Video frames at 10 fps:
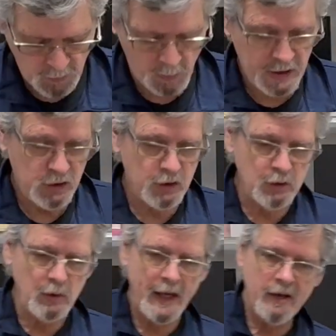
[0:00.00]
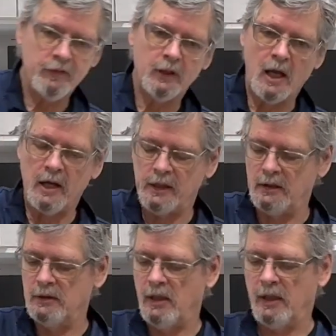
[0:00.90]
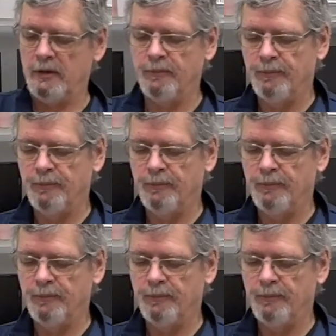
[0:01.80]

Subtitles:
we do have a locking nut.